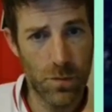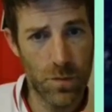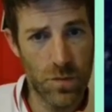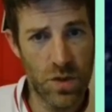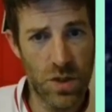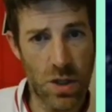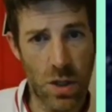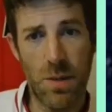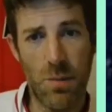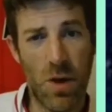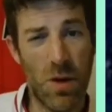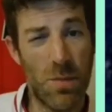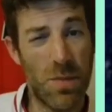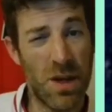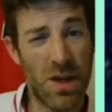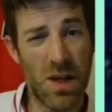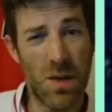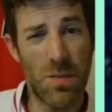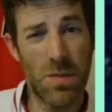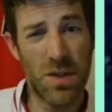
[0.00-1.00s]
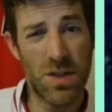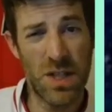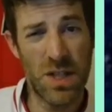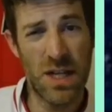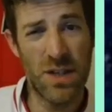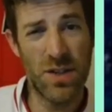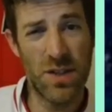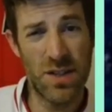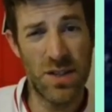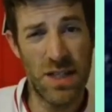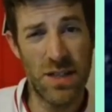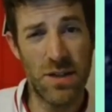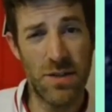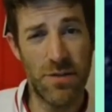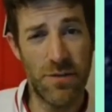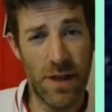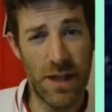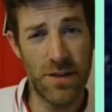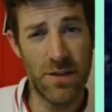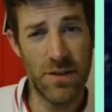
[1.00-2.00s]
So there might be a couple of changes in
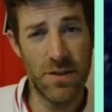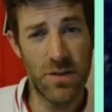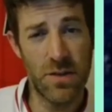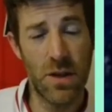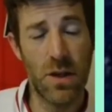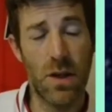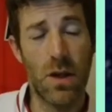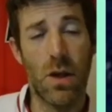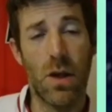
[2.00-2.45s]
defence.